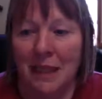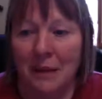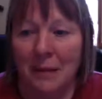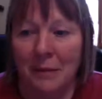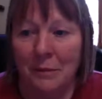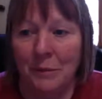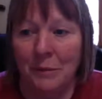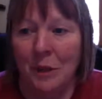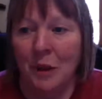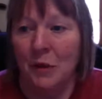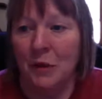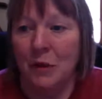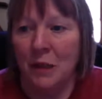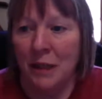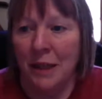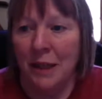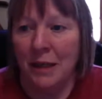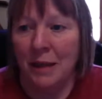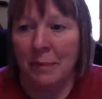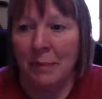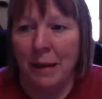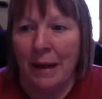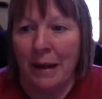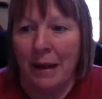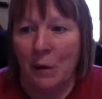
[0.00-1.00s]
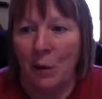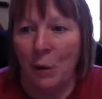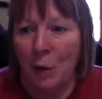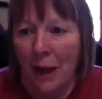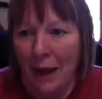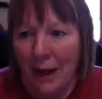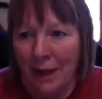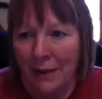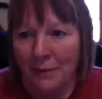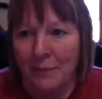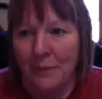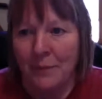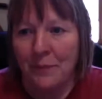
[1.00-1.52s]
Usually in a better
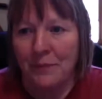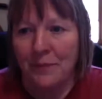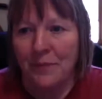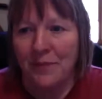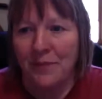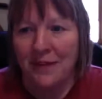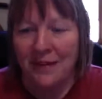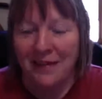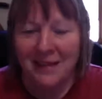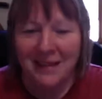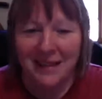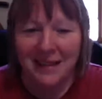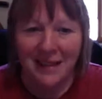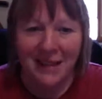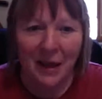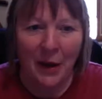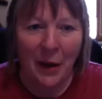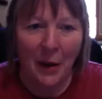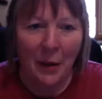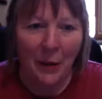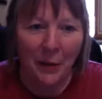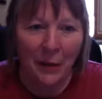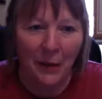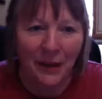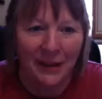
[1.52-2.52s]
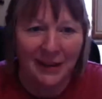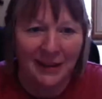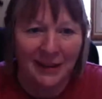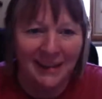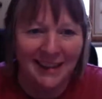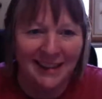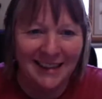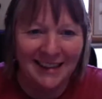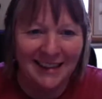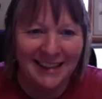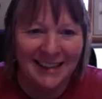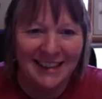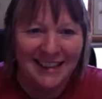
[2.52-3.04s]
way. So,
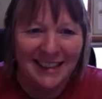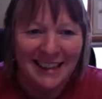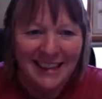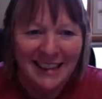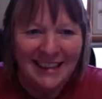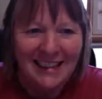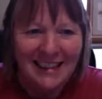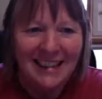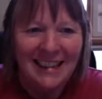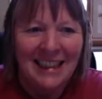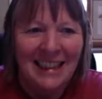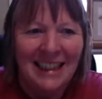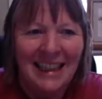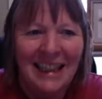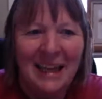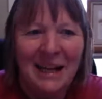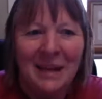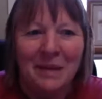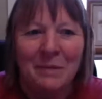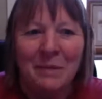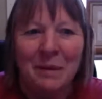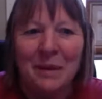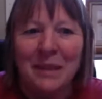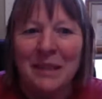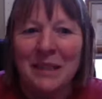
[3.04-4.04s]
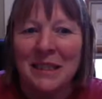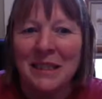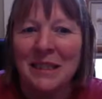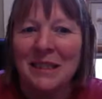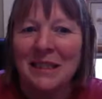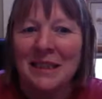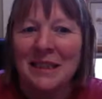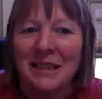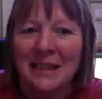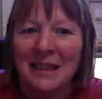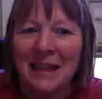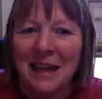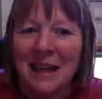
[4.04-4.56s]
but
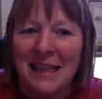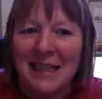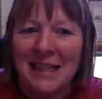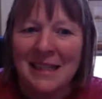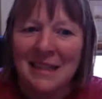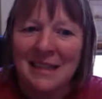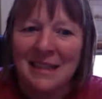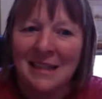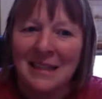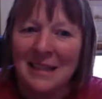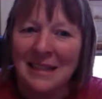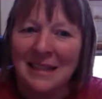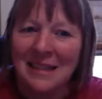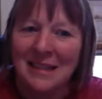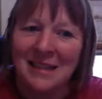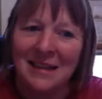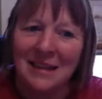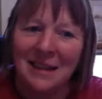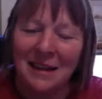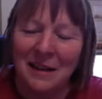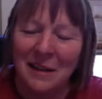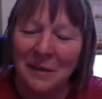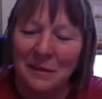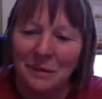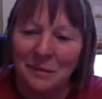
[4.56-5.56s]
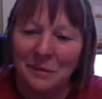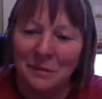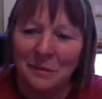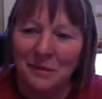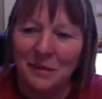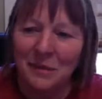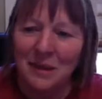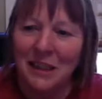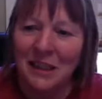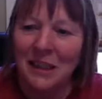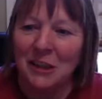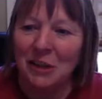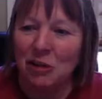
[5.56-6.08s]
the lessons
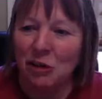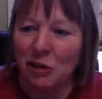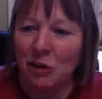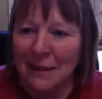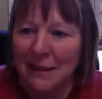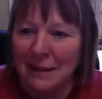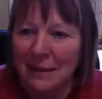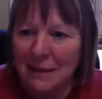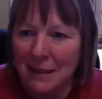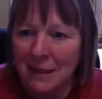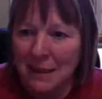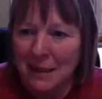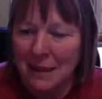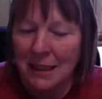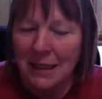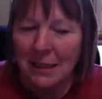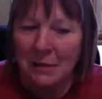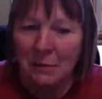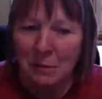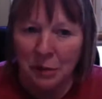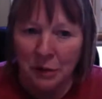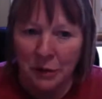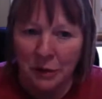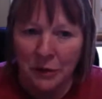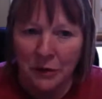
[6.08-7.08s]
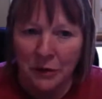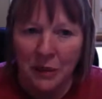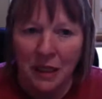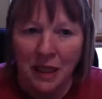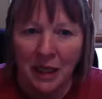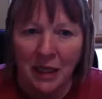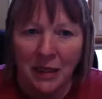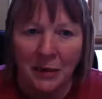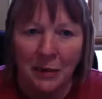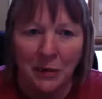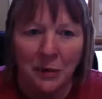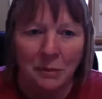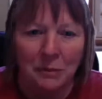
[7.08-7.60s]
that transiting
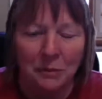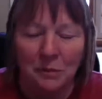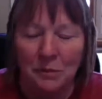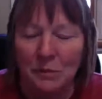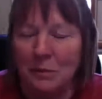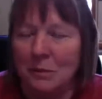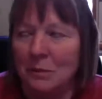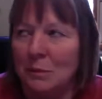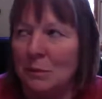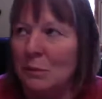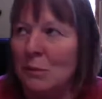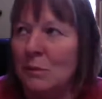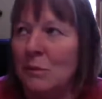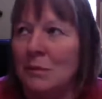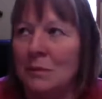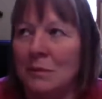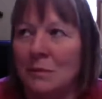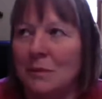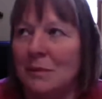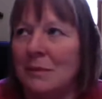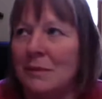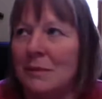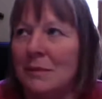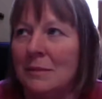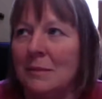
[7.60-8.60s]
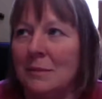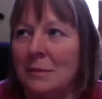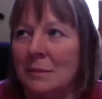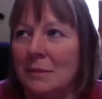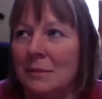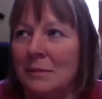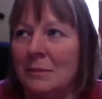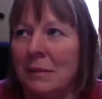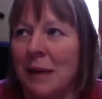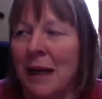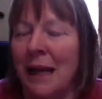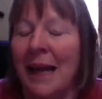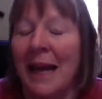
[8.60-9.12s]
Pluto,
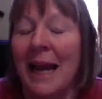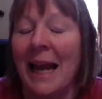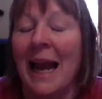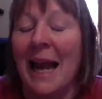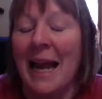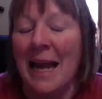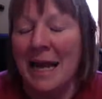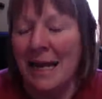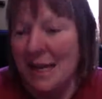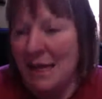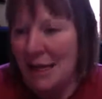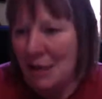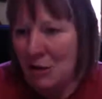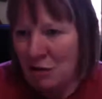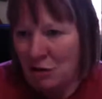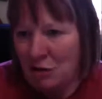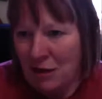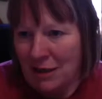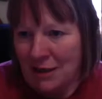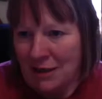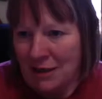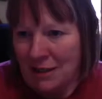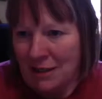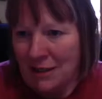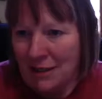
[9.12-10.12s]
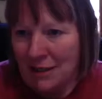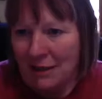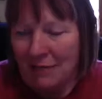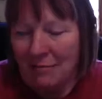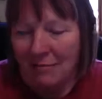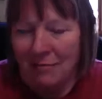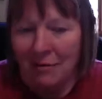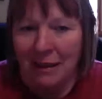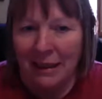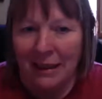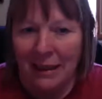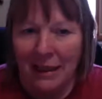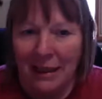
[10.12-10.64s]
by any transit
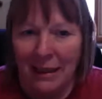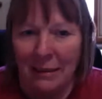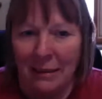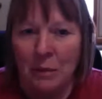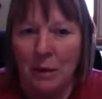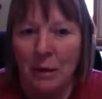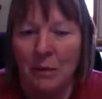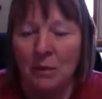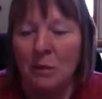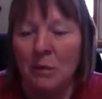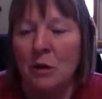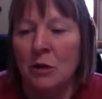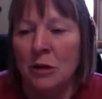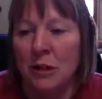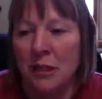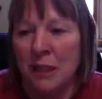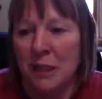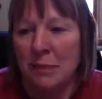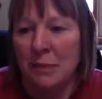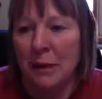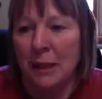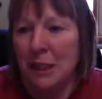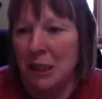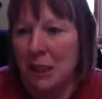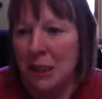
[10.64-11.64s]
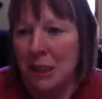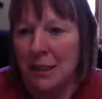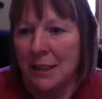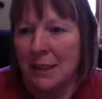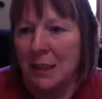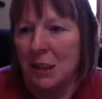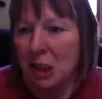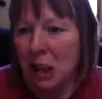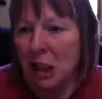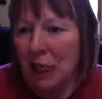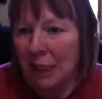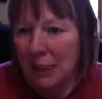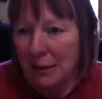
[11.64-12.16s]
really, but more especially the
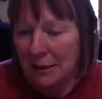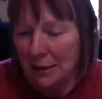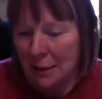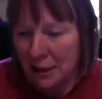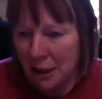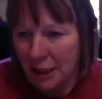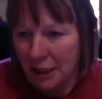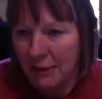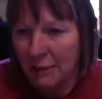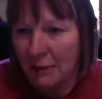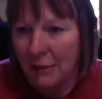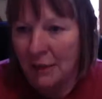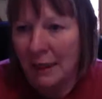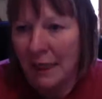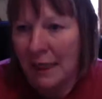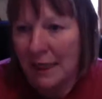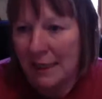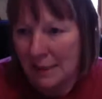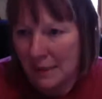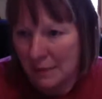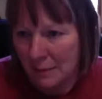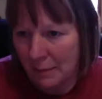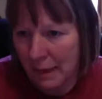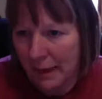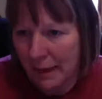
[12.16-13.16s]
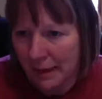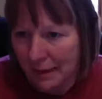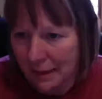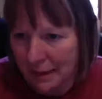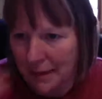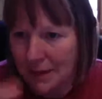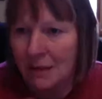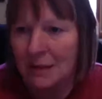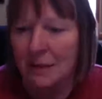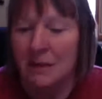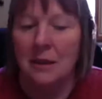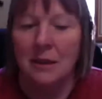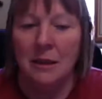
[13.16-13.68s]
challenging
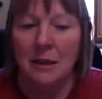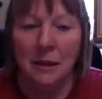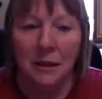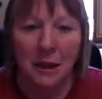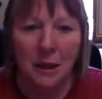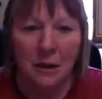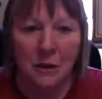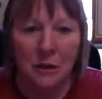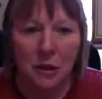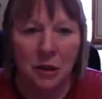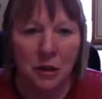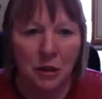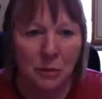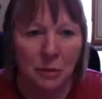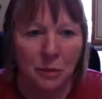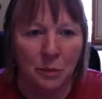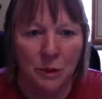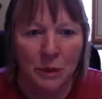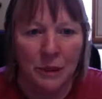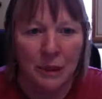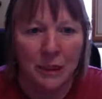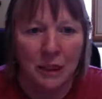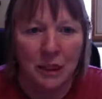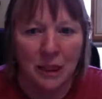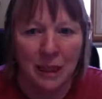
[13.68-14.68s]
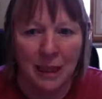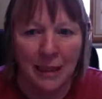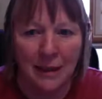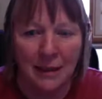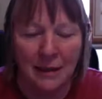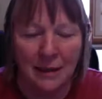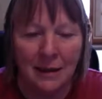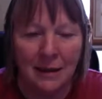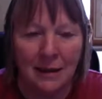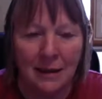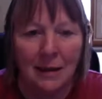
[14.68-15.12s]
aspects, to go to your point, Jenna,